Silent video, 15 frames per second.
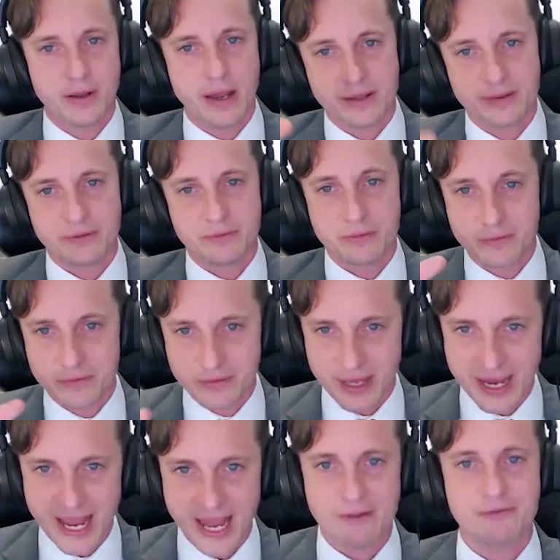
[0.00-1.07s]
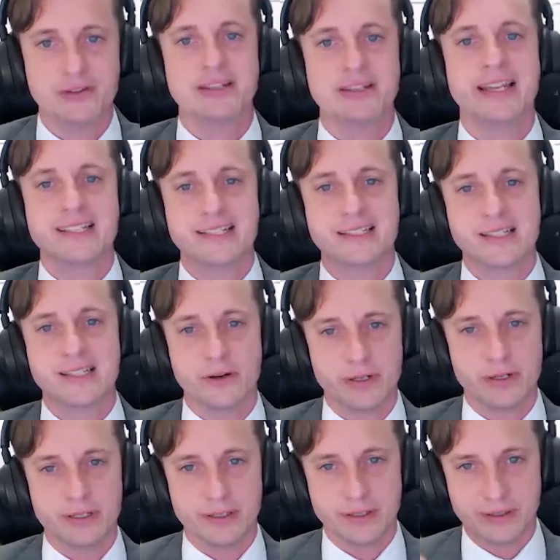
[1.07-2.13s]
and they have the
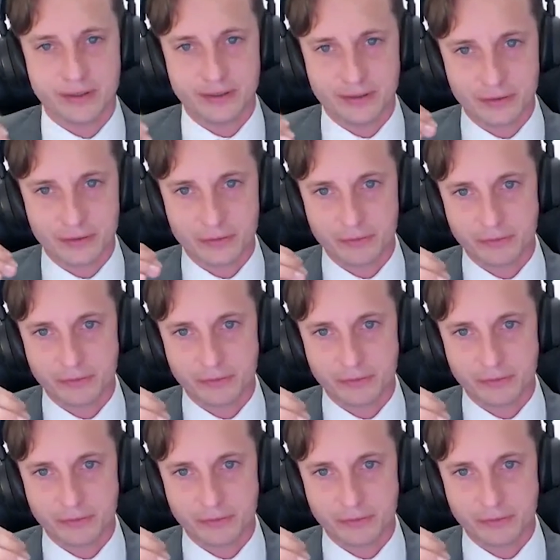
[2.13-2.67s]
necessary